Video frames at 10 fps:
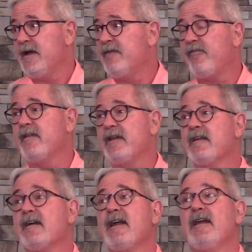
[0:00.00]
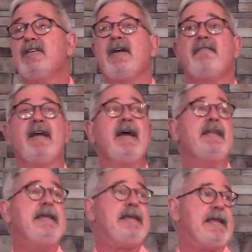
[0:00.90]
If, on the other hand, you have any